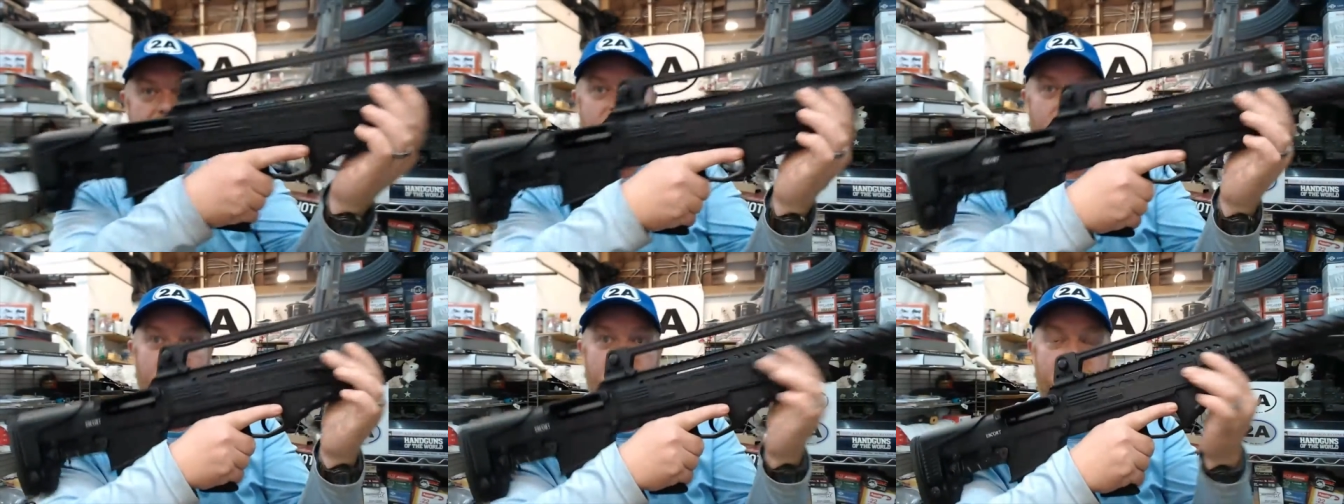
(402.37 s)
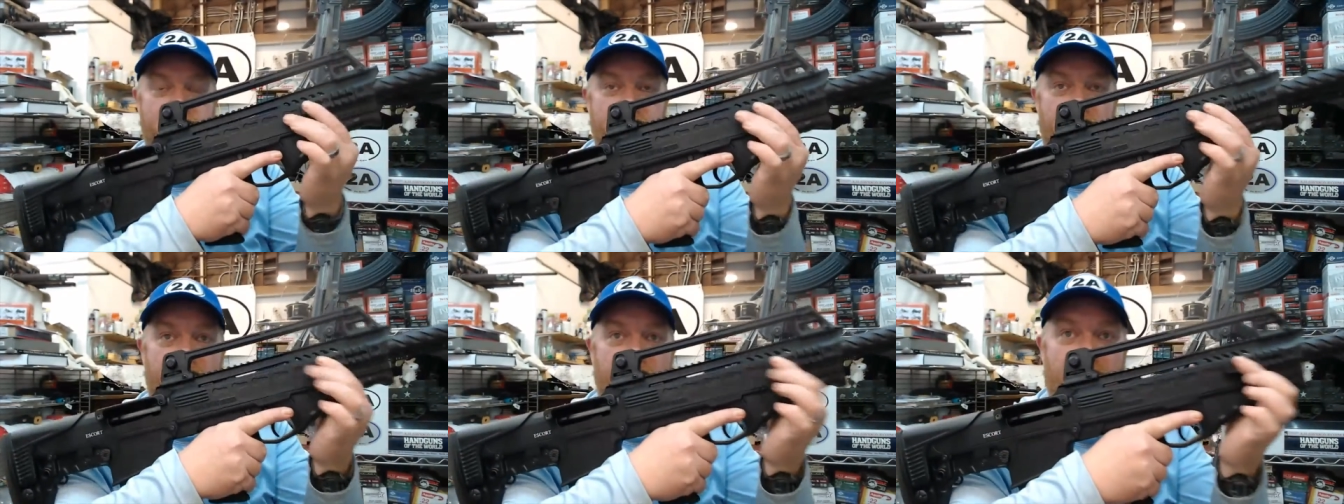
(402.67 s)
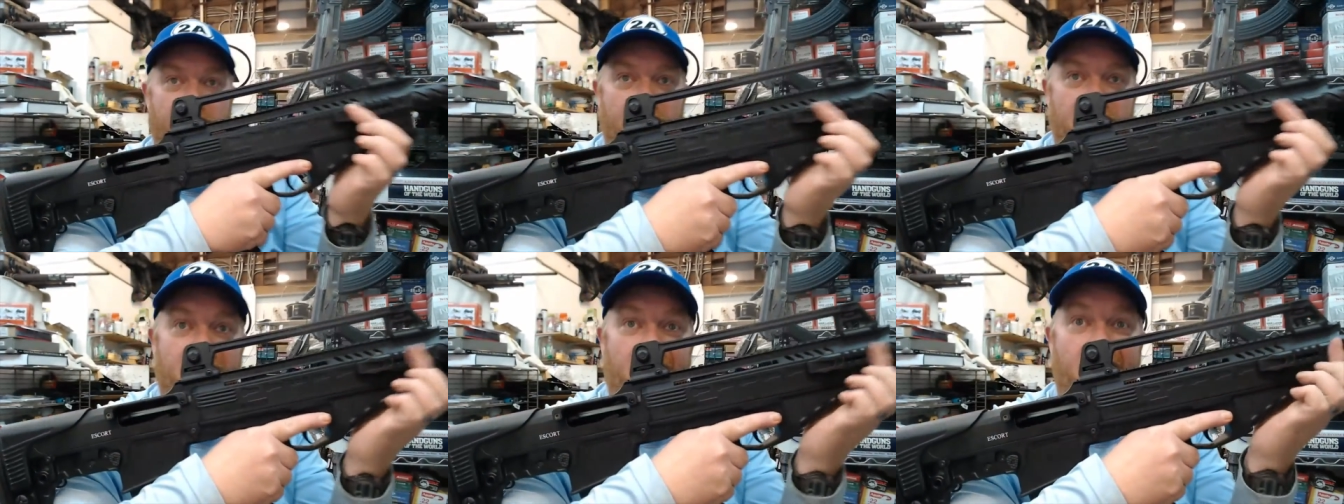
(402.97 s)
to
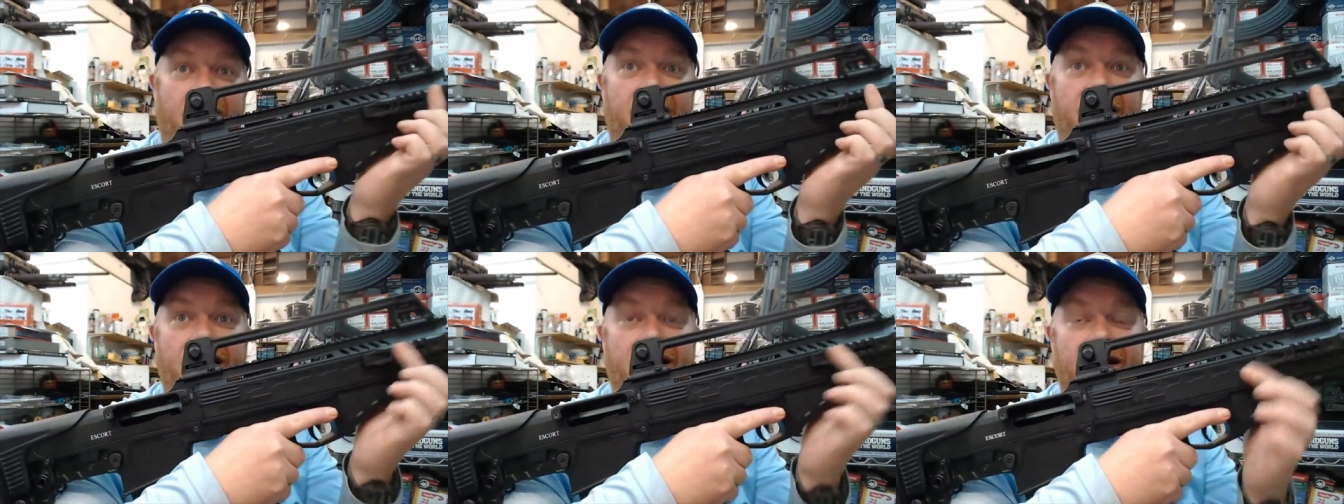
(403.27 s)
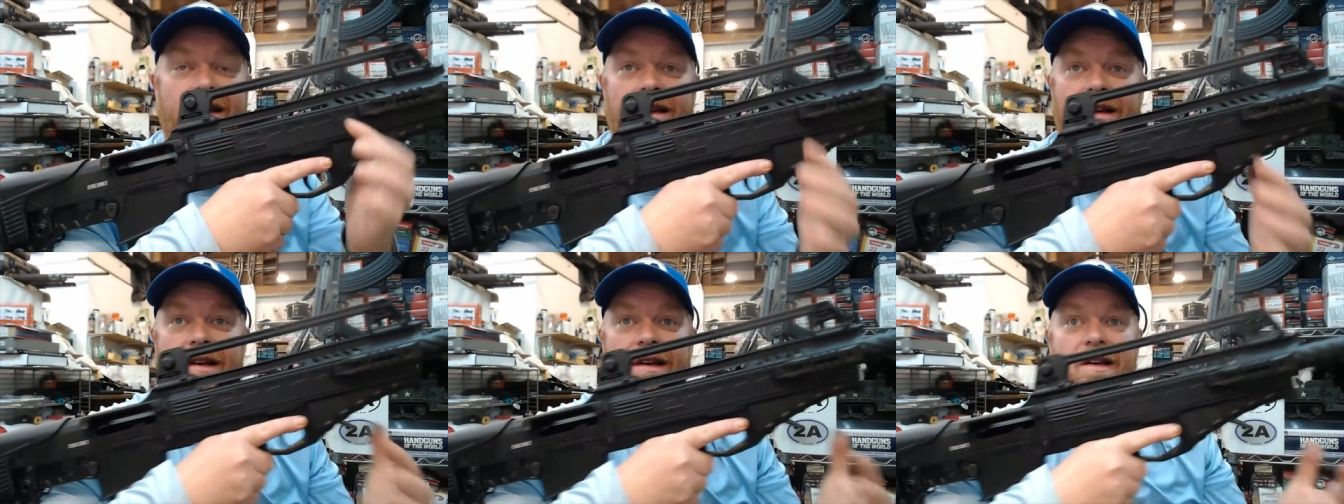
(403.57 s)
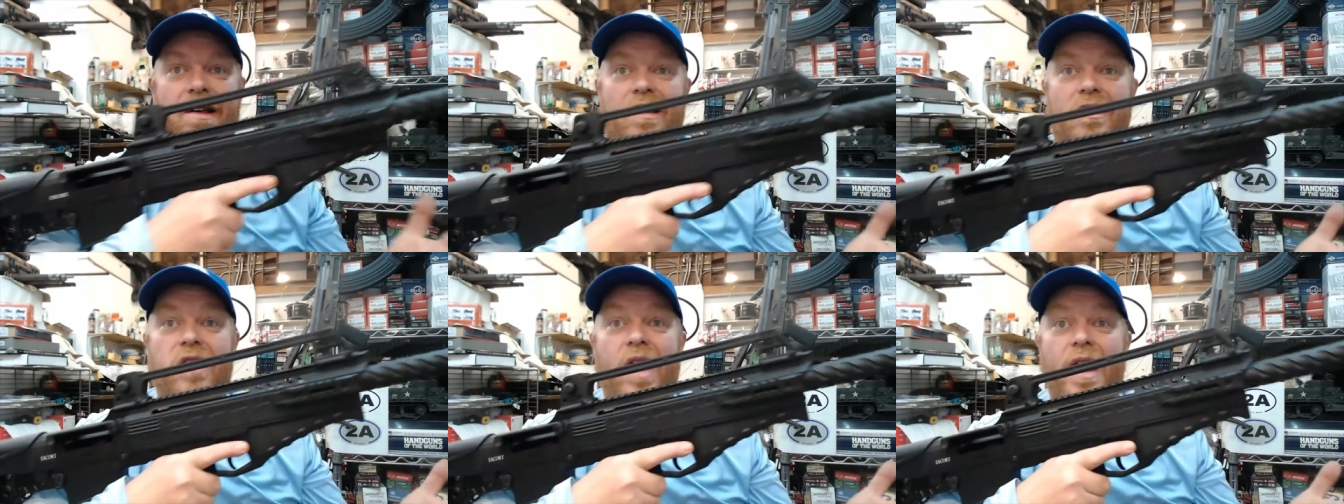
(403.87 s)
install a light,
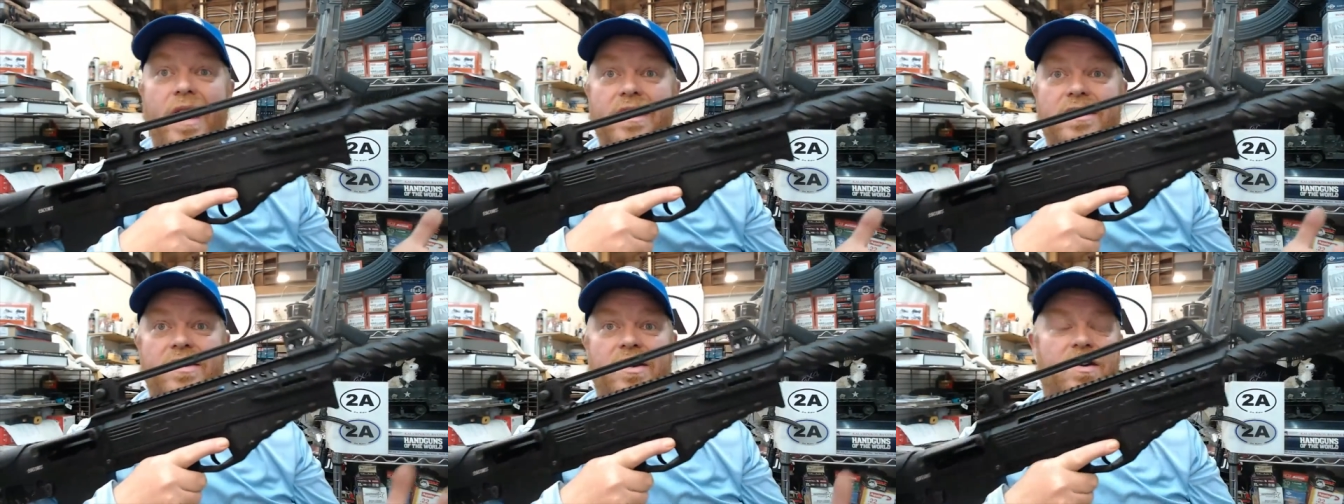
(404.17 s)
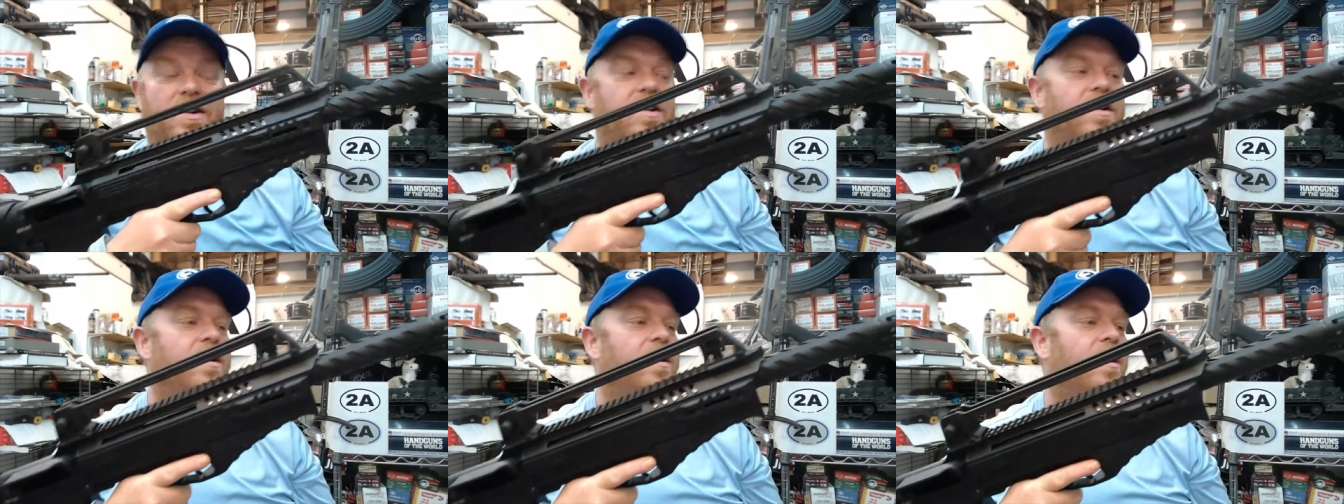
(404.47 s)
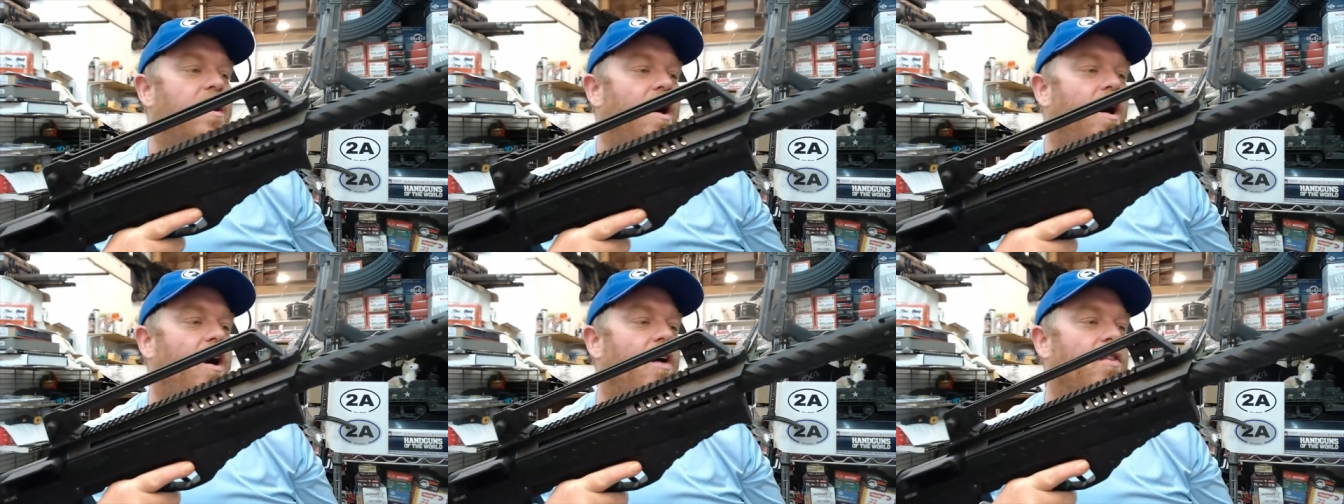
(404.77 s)
laser,
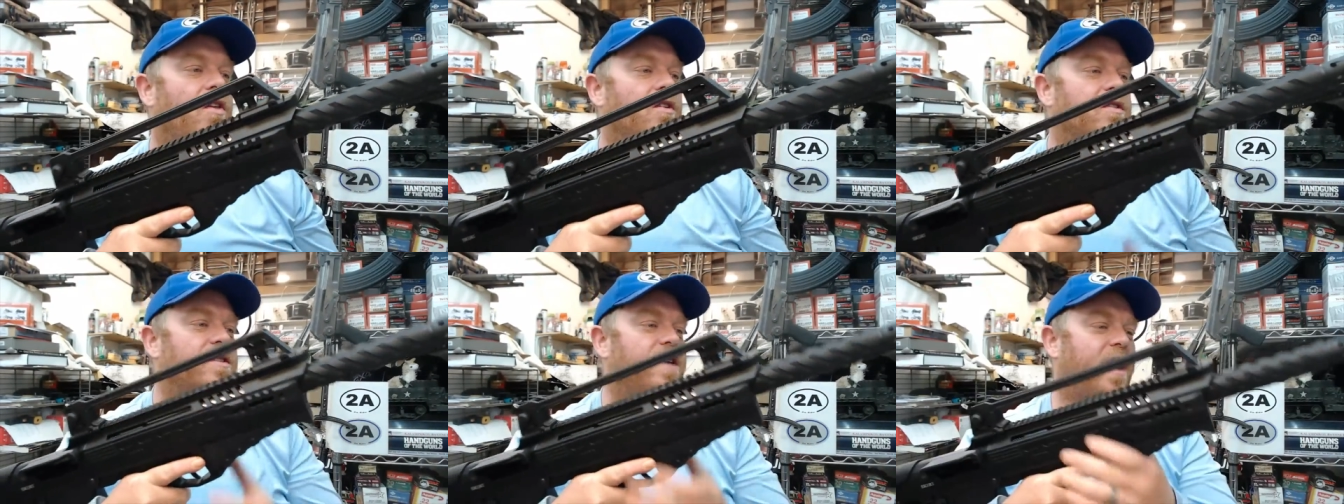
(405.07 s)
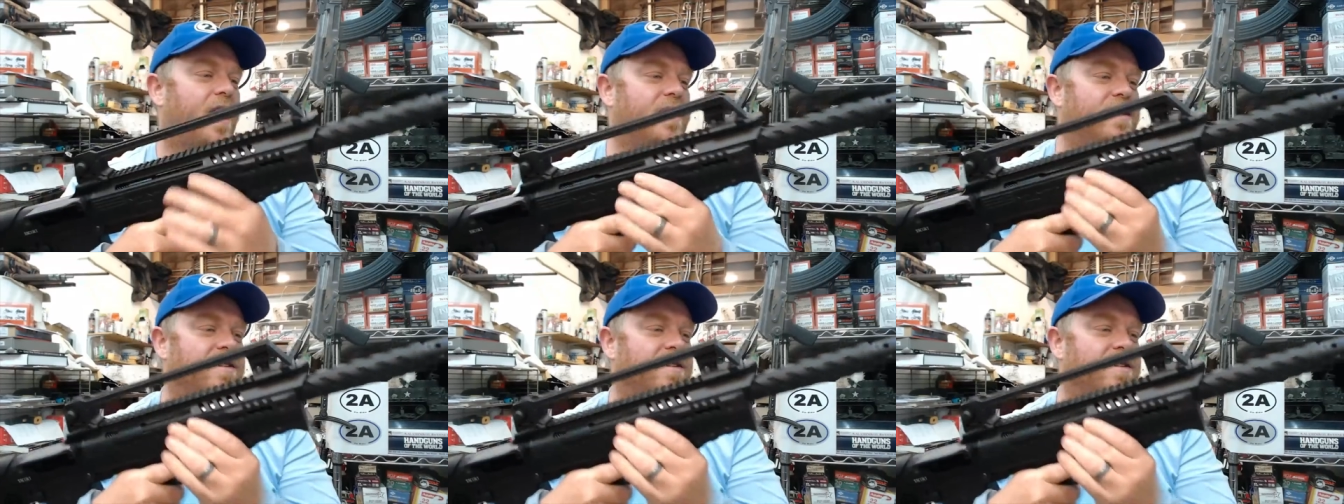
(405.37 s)
all those kinds